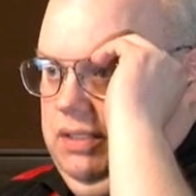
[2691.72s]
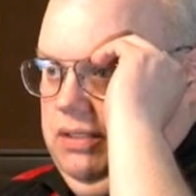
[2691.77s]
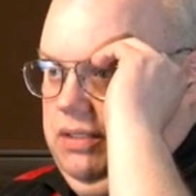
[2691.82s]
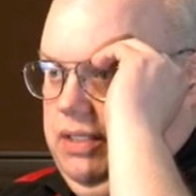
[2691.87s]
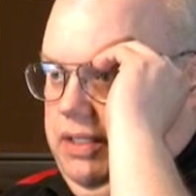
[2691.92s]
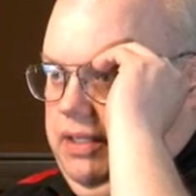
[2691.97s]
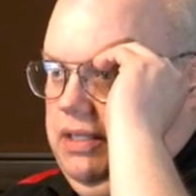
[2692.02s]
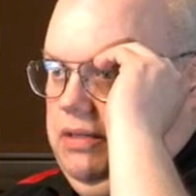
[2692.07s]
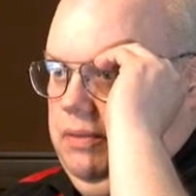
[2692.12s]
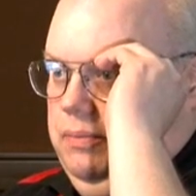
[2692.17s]
know,
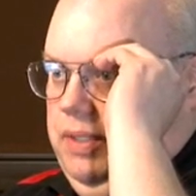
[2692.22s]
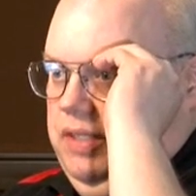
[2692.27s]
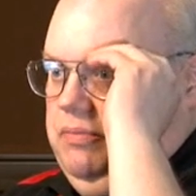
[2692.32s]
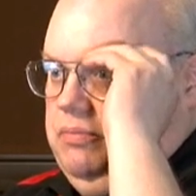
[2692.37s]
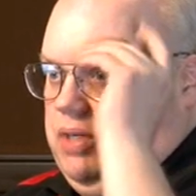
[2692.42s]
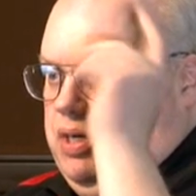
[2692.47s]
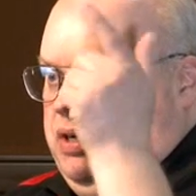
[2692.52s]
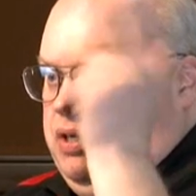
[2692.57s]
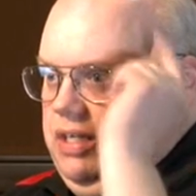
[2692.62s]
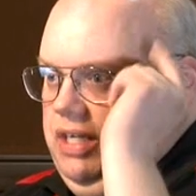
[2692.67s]
I think I believe
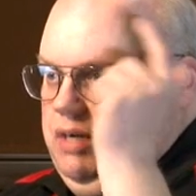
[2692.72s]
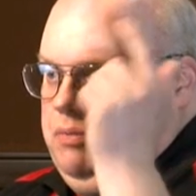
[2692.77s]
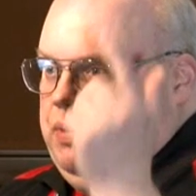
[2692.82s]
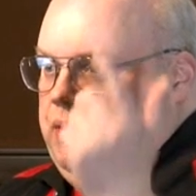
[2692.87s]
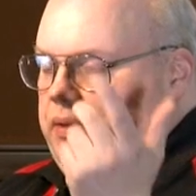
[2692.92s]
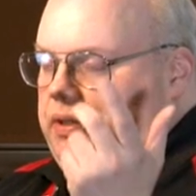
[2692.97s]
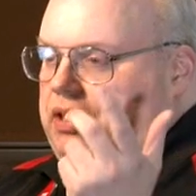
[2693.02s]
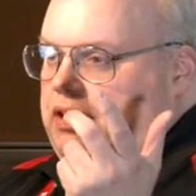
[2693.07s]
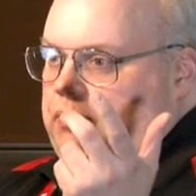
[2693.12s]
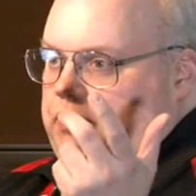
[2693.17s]
Mark and I are
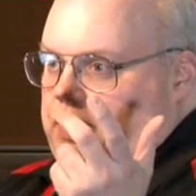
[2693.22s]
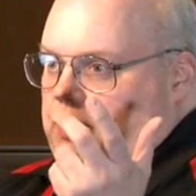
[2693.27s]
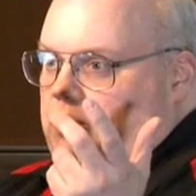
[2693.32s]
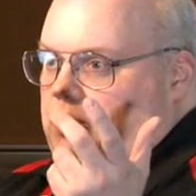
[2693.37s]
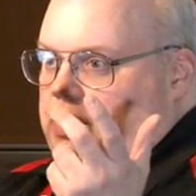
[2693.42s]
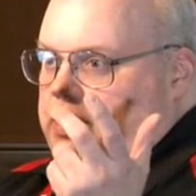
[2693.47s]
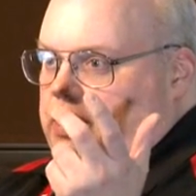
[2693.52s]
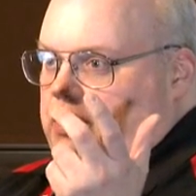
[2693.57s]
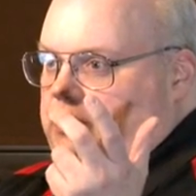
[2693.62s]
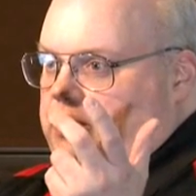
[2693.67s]
probably going to be
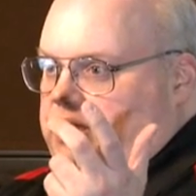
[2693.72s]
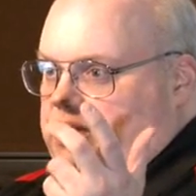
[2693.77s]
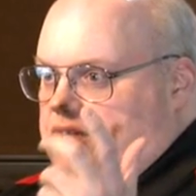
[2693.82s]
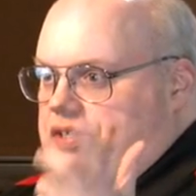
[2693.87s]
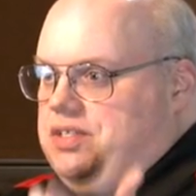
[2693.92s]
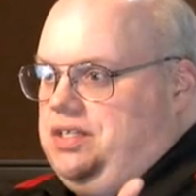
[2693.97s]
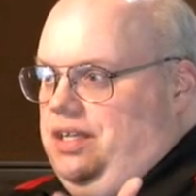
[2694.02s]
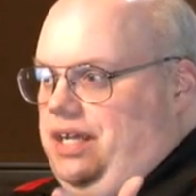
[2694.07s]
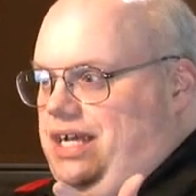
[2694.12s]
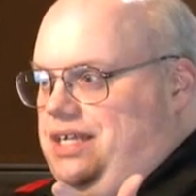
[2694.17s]
working with
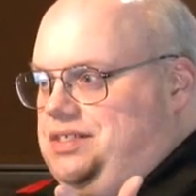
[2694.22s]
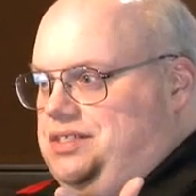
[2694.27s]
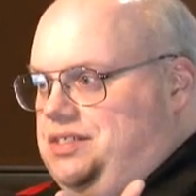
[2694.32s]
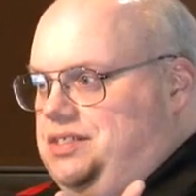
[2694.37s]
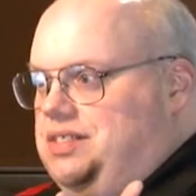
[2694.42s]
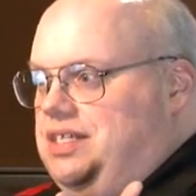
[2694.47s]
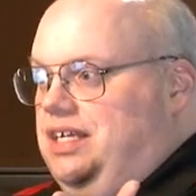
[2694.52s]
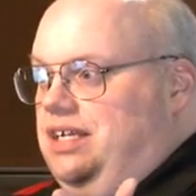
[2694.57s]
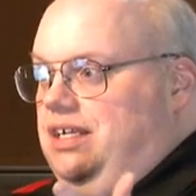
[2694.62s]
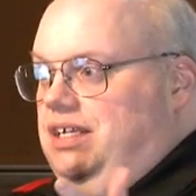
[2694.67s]
his classes
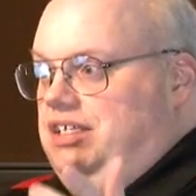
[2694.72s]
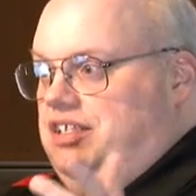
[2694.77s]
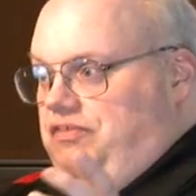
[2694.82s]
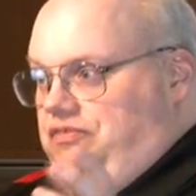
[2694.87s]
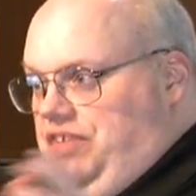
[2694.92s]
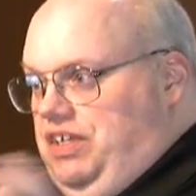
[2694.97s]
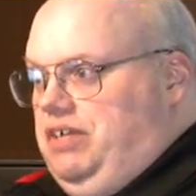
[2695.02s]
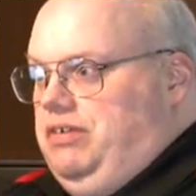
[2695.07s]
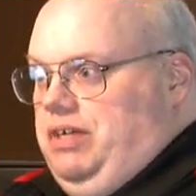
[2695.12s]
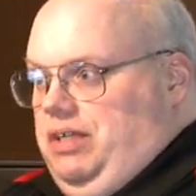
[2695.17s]
to
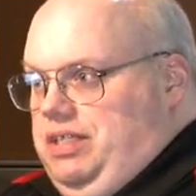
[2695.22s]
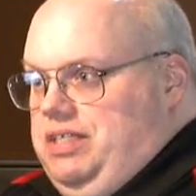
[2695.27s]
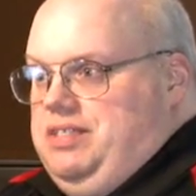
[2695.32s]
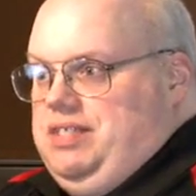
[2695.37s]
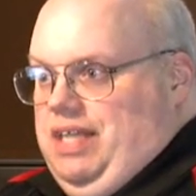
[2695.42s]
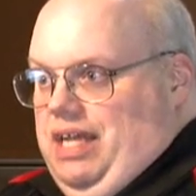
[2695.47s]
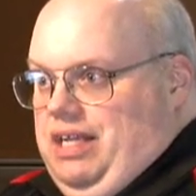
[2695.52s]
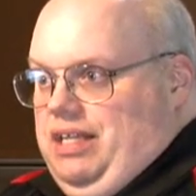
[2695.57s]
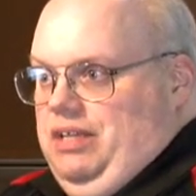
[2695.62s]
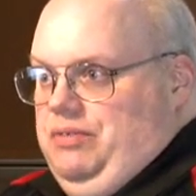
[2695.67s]
figure out
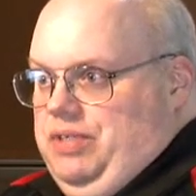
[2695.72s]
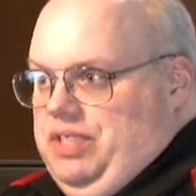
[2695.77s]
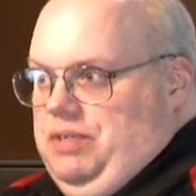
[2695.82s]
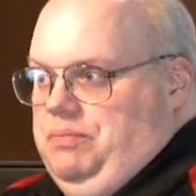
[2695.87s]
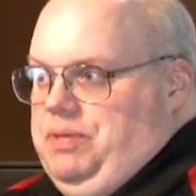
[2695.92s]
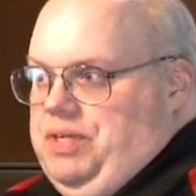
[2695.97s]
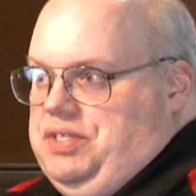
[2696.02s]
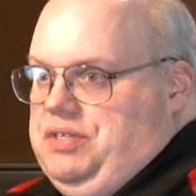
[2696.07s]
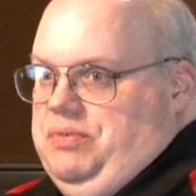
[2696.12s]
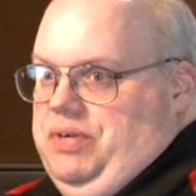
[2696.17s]
exactly what the
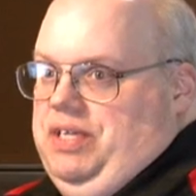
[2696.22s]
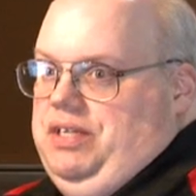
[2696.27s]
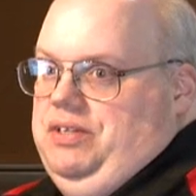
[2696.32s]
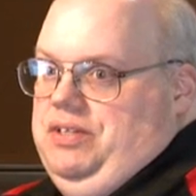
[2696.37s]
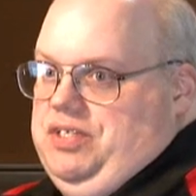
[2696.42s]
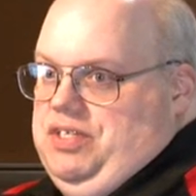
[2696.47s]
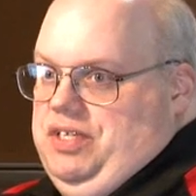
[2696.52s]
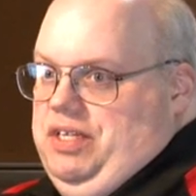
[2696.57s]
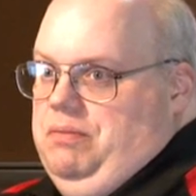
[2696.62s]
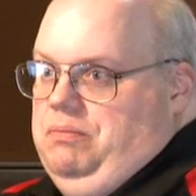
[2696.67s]
best way
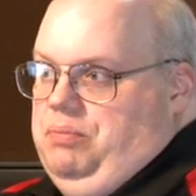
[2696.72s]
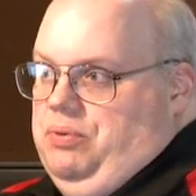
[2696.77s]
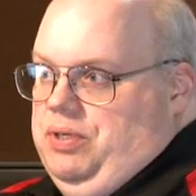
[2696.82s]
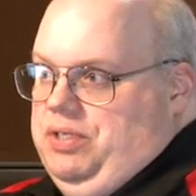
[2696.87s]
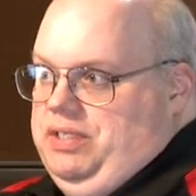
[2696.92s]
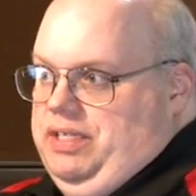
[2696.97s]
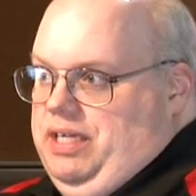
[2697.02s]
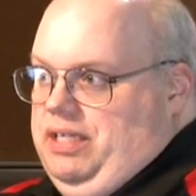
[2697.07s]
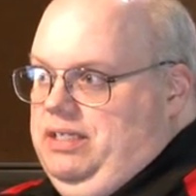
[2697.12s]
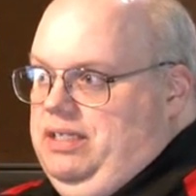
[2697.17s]
is to
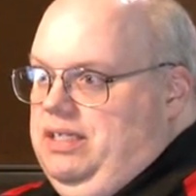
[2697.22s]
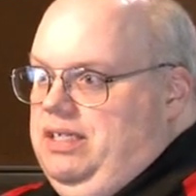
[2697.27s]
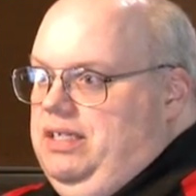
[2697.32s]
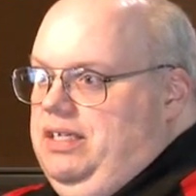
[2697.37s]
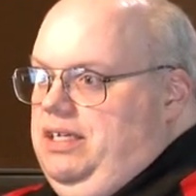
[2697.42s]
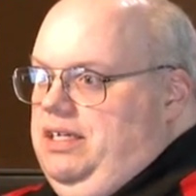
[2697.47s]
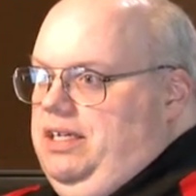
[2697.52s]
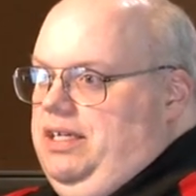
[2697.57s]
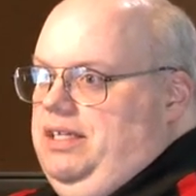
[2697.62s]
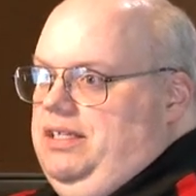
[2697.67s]
import that.
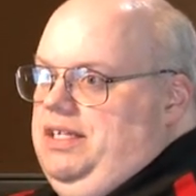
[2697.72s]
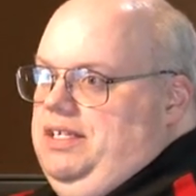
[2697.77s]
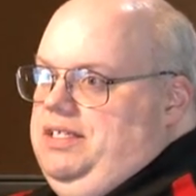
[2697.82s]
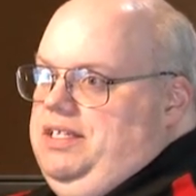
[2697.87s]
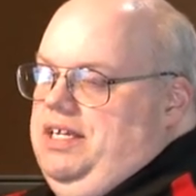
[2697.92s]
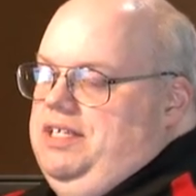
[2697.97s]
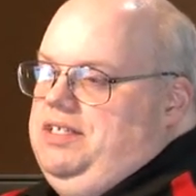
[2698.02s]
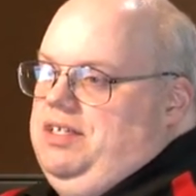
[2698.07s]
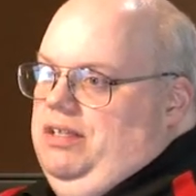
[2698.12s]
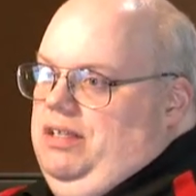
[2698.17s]
And it
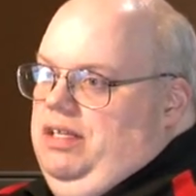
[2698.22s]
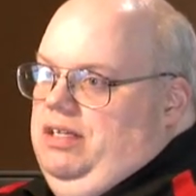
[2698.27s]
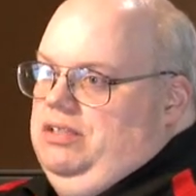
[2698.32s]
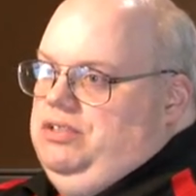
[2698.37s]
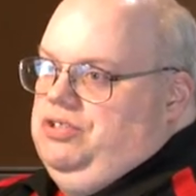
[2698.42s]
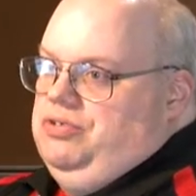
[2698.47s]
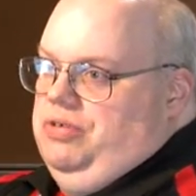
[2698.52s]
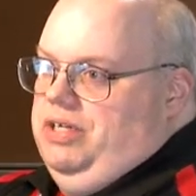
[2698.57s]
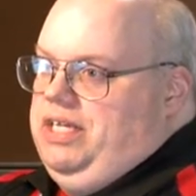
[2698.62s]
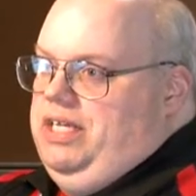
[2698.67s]
gets a little
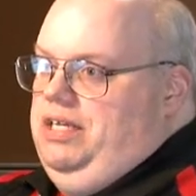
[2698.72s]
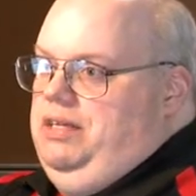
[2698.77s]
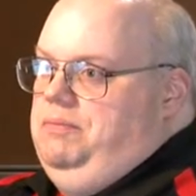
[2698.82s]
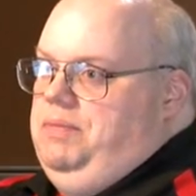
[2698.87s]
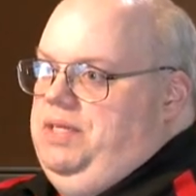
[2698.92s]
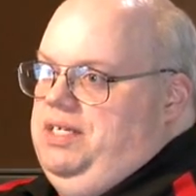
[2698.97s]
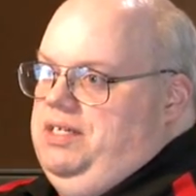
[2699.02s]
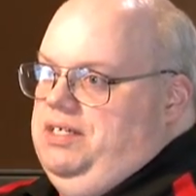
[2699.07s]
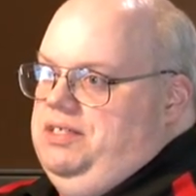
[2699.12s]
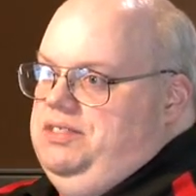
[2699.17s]
tricky
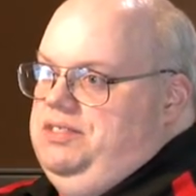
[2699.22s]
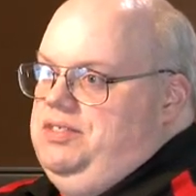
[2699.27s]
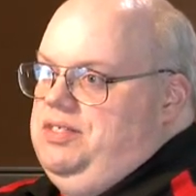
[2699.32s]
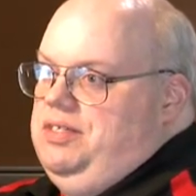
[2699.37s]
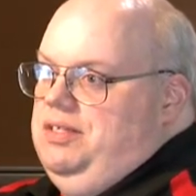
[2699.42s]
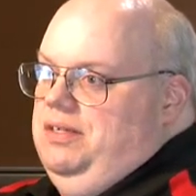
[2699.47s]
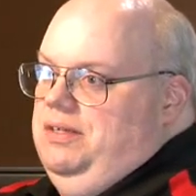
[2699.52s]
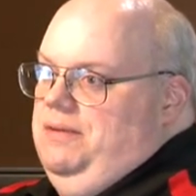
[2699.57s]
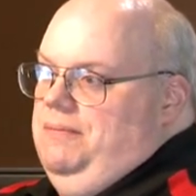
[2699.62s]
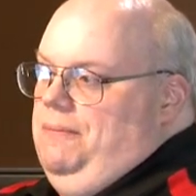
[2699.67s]
because
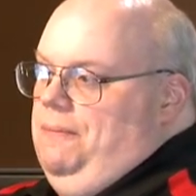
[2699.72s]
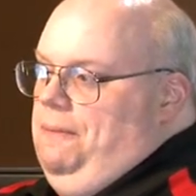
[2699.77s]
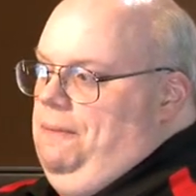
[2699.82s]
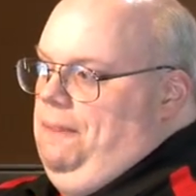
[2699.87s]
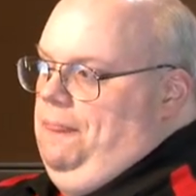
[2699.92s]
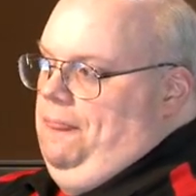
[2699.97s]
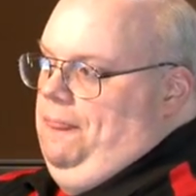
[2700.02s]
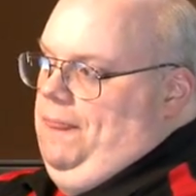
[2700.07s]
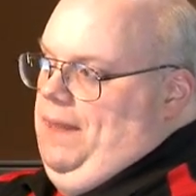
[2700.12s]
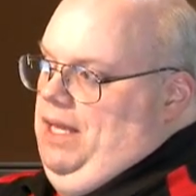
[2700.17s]

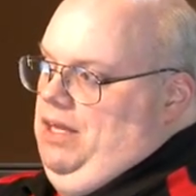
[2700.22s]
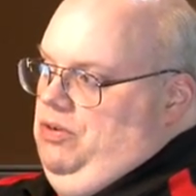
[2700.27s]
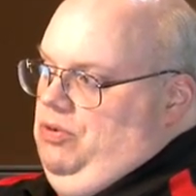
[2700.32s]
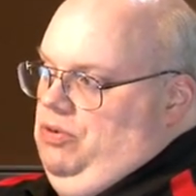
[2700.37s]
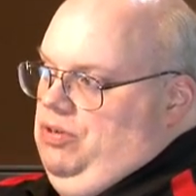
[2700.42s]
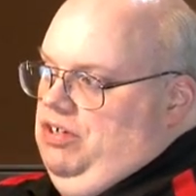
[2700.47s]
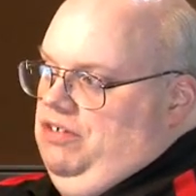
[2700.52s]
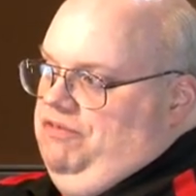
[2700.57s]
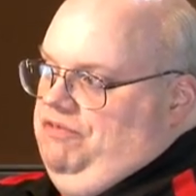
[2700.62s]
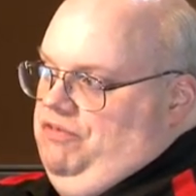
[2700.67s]
in
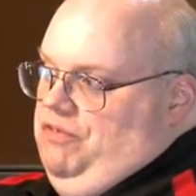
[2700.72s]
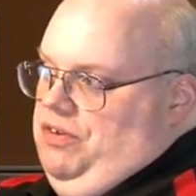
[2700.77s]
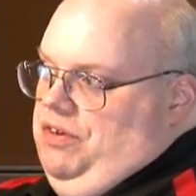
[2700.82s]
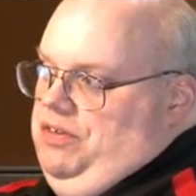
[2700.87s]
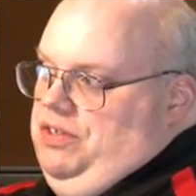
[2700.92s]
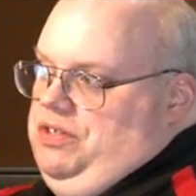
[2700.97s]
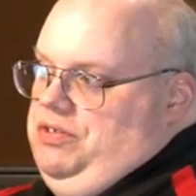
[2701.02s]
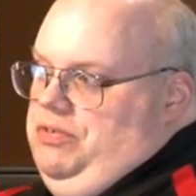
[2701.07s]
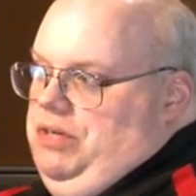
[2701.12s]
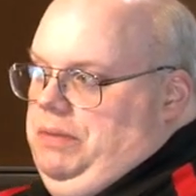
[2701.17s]
order for
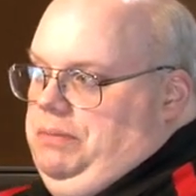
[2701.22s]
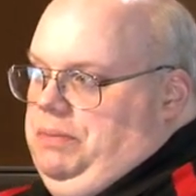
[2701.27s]
the GUI